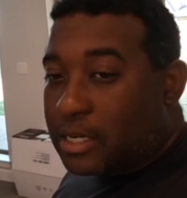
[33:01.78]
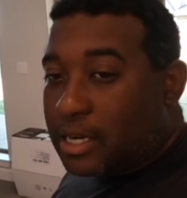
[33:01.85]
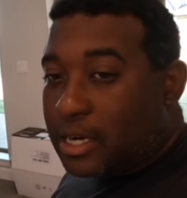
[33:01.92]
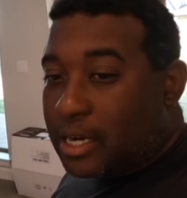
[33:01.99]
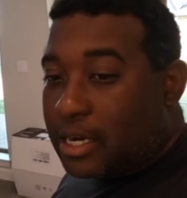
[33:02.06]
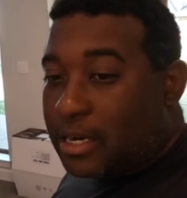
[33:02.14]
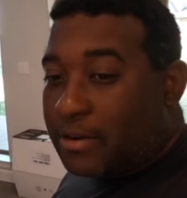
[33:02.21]

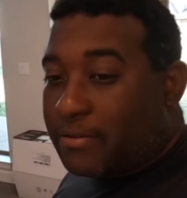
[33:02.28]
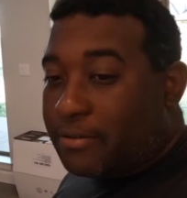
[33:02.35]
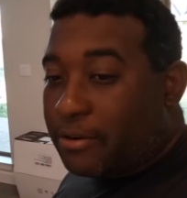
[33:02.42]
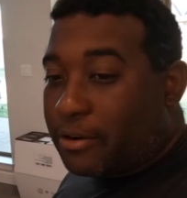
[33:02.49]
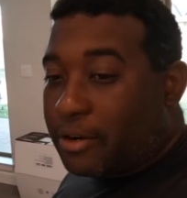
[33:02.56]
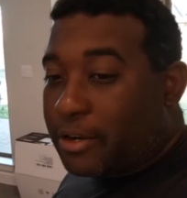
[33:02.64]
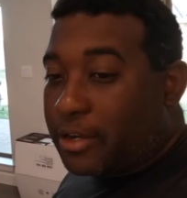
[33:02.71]
uh,
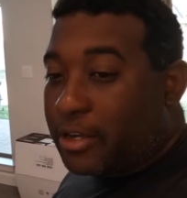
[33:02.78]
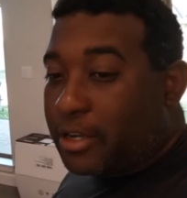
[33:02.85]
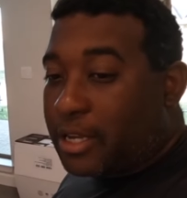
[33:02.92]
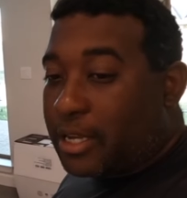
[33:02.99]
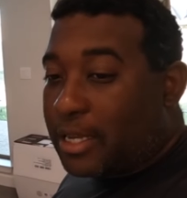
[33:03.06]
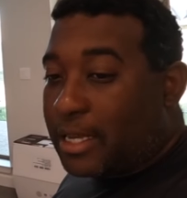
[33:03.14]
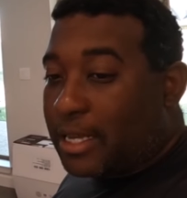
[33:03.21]
for
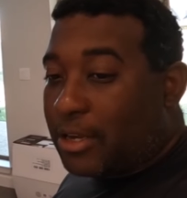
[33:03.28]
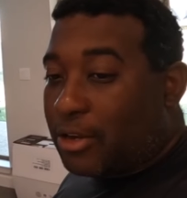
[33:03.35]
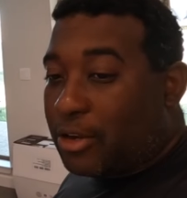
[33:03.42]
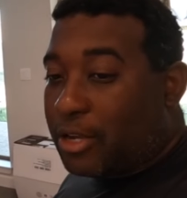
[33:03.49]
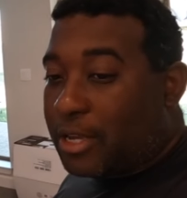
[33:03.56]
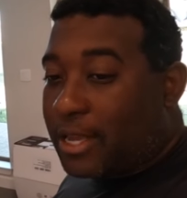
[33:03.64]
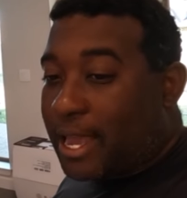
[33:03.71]

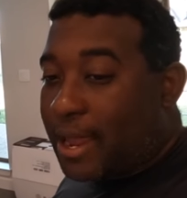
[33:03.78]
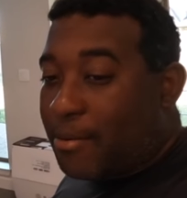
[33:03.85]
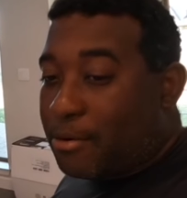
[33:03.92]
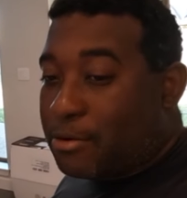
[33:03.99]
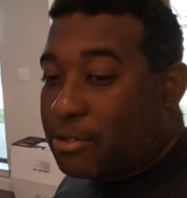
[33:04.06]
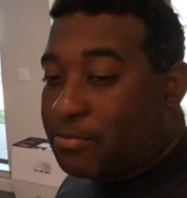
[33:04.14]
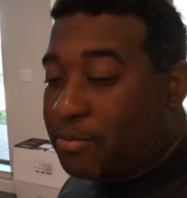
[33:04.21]

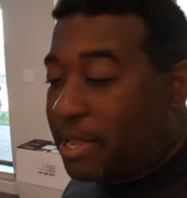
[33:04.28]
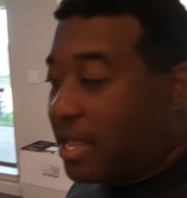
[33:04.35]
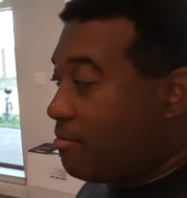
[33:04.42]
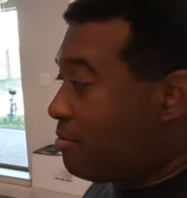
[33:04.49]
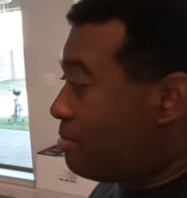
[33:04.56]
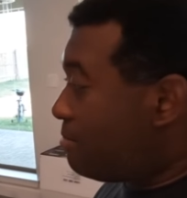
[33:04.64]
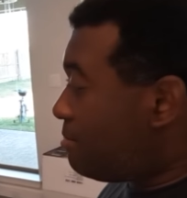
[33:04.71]
Gabriel's
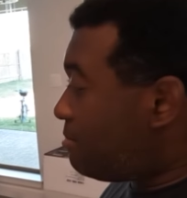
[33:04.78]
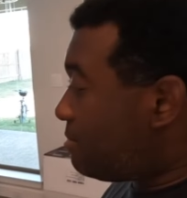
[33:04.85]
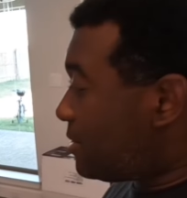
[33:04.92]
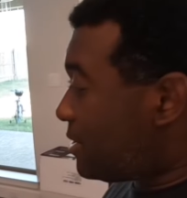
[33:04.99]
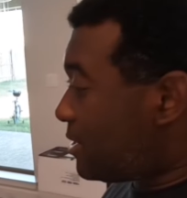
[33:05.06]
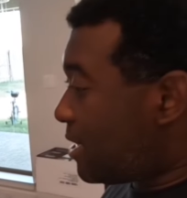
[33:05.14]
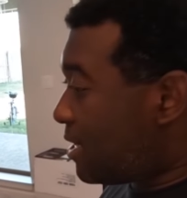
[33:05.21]
bedroom
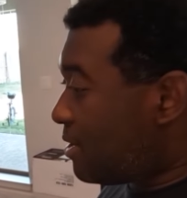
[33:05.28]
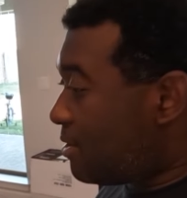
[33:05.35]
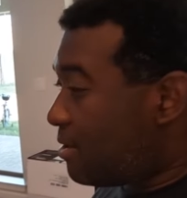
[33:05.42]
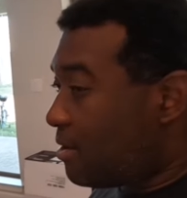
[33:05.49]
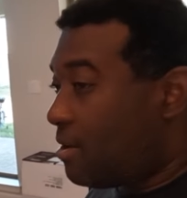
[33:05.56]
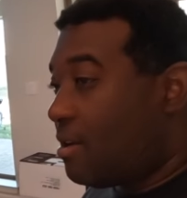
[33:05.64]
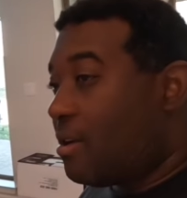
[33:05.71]
set
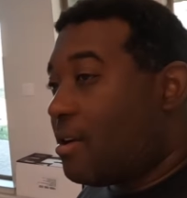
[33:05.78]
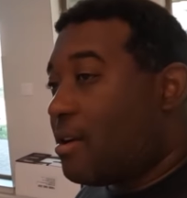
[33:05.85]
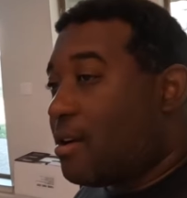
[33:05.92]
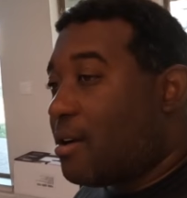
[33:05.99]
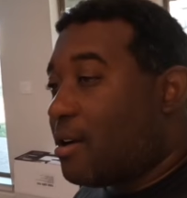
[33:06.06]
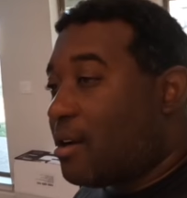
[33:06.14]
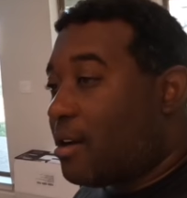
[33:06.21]

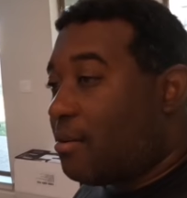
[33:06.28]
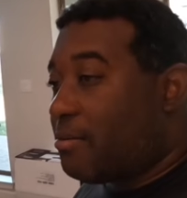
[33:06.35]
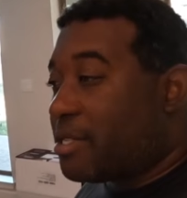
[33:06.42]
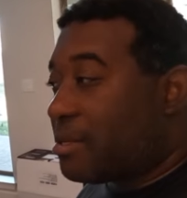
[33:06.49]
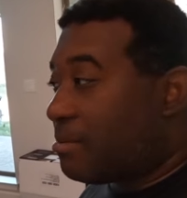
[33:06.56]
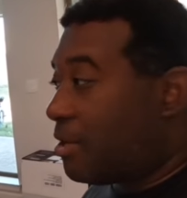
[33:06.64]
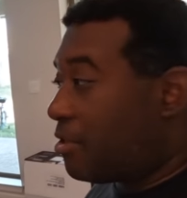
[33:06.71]
um,
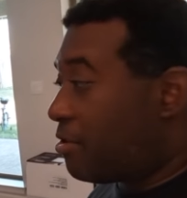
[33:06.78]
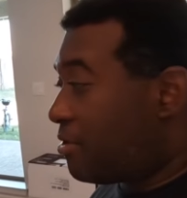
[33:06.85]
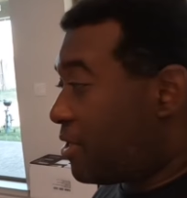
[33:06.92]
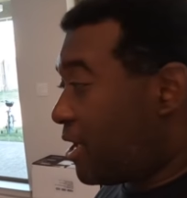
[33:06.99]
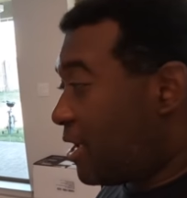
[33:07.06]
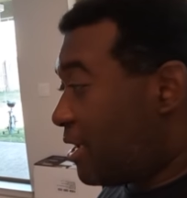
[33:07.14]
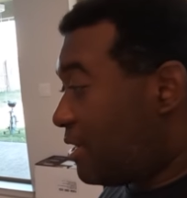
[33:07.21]
and some other
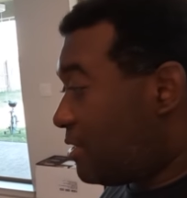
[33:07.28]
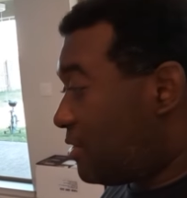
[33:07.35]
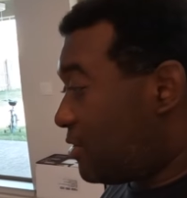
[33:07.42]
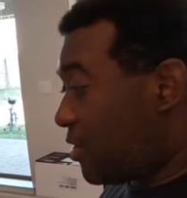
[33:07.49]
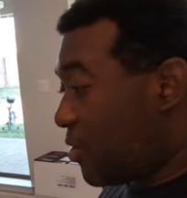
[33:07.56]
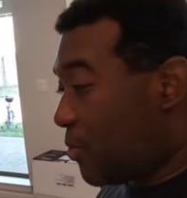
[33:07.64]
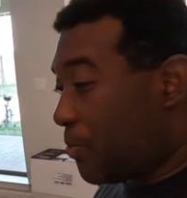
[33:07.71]
things.
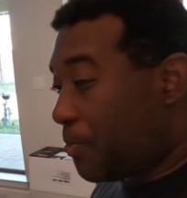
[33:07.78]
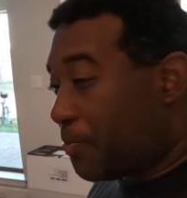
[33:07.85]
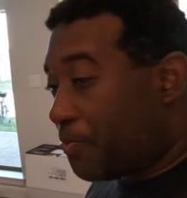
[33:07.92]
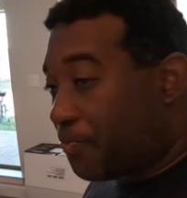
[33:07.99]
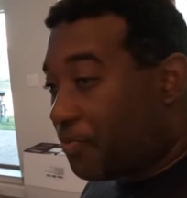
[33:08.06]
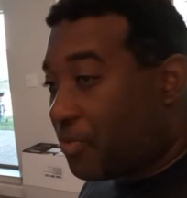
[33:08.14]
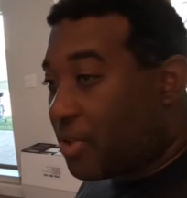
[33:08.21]
So
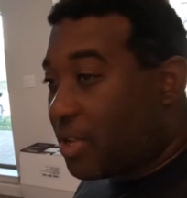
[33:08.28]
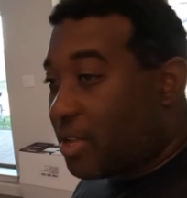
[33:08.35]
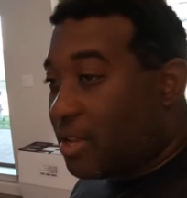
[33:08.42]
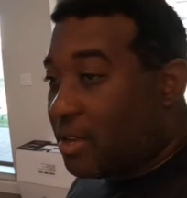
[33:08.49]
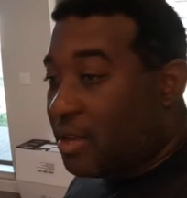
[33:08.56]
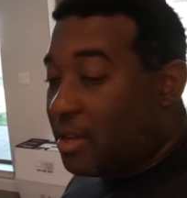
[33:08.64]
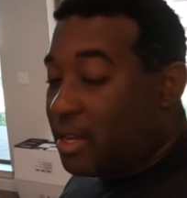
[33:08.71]

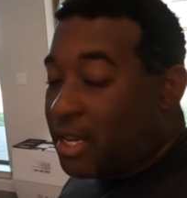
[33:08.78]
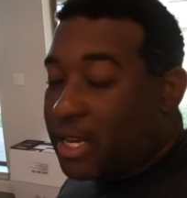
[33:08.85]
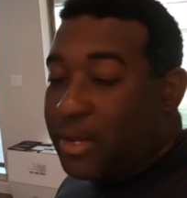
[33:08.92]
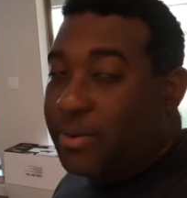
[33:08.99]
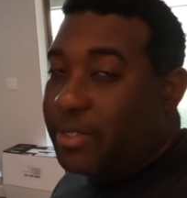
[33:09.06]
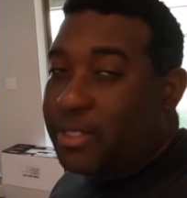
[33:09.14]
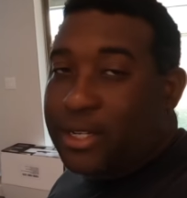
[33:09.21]

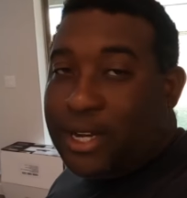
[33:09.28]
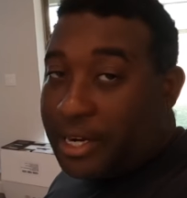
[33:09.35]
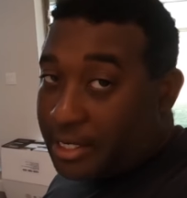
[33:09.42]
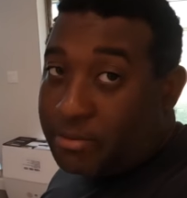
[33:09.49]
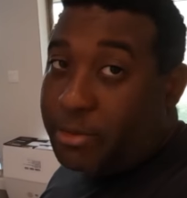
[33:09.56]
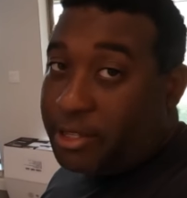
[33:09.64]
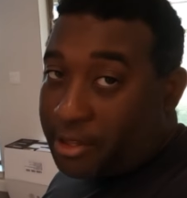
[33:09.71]
then we took care
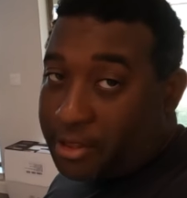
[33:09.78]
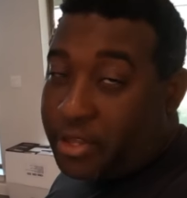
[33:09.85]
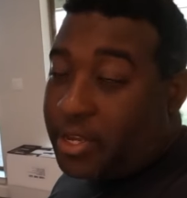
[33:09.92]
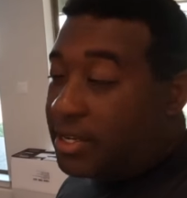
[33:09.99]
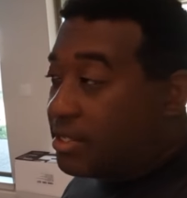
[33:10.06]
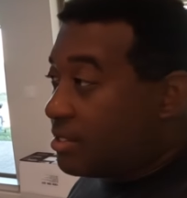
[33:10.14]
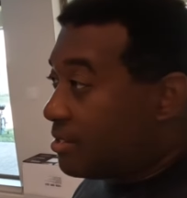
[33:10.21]
of some other
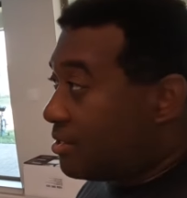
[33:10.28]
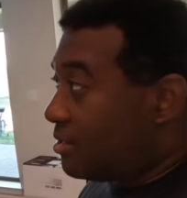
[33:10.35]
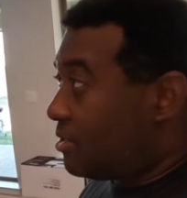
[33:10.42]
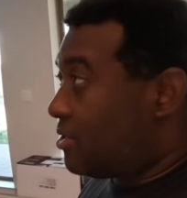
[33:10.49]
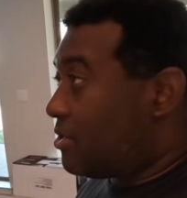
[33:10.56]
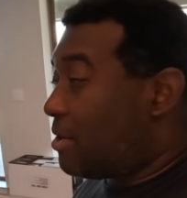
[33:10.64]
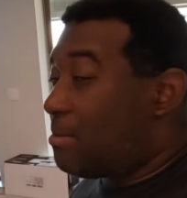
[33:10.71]
things.
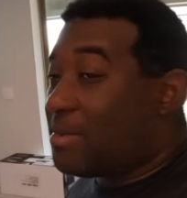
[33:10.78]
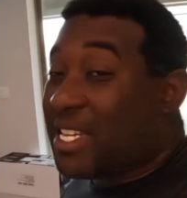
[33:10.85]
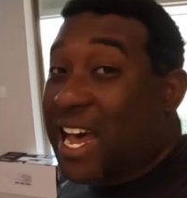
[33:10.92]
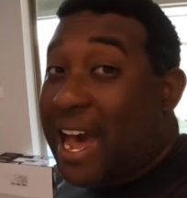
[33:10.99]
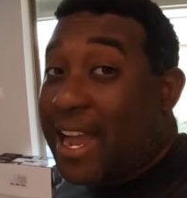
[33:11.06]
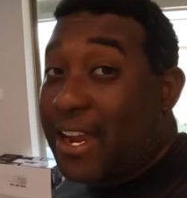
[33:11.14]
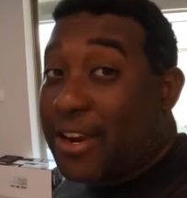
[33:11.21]
So I'm
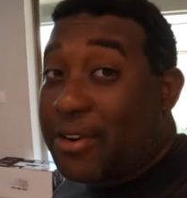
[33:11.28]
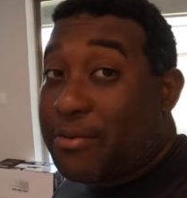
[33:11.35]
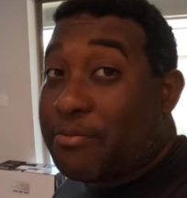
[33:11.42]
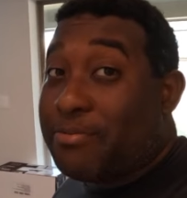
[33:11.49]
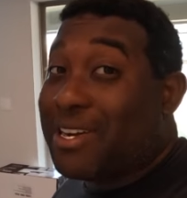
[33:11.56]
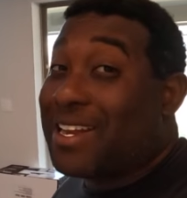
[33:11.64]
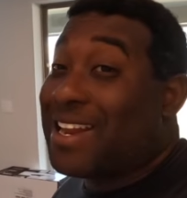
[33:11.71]
tired,
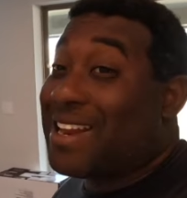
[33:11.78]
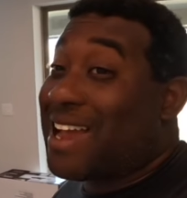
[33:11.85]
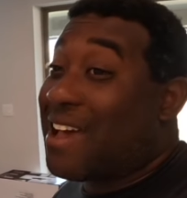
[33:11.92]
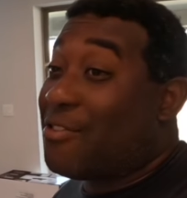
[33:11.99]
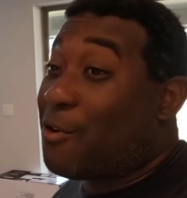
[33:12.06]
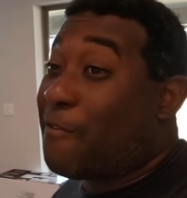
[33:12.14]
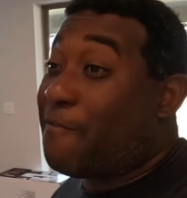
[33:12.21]
but I
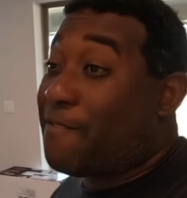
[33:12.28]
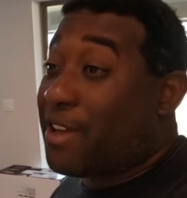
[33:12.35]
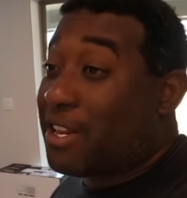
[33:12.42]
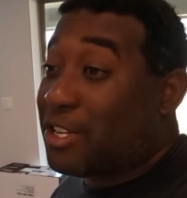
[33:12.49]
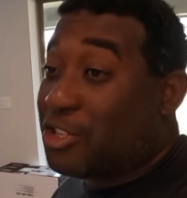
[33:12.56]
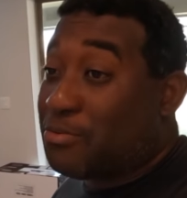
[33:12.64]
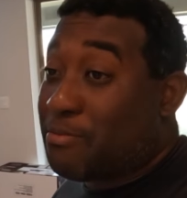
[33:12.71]
had to go
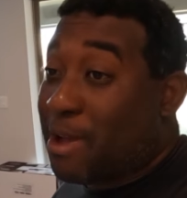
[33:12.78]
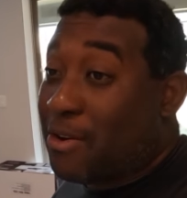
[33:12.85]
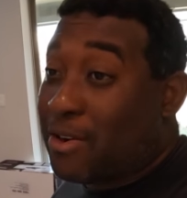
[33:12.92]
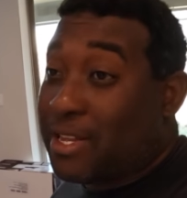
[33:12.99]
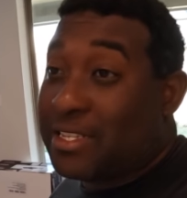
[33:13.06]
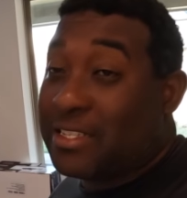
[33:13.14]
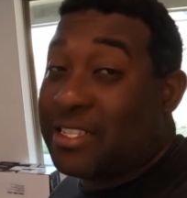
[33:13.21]
finish
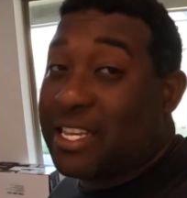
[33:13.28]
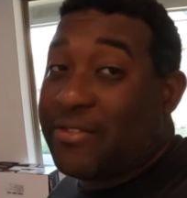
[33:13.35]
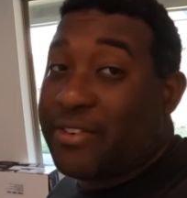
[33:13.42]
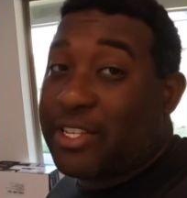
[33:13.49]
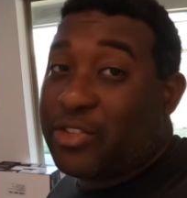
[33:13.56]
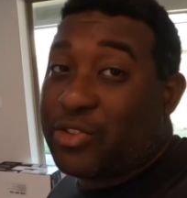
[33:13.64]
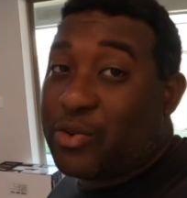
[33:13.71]
mounting his
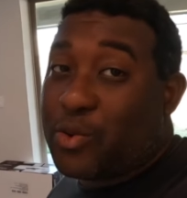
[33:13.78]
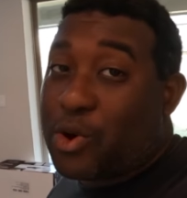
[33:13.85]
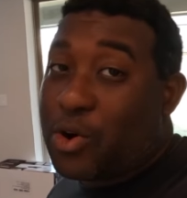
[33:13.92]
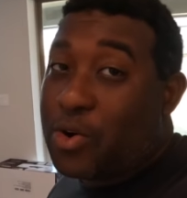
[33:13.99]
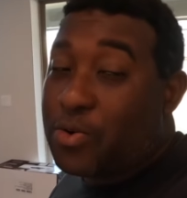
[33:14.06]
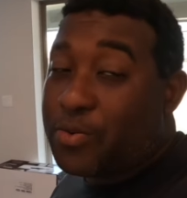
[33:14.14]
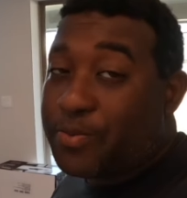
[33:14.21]
TV to the wall.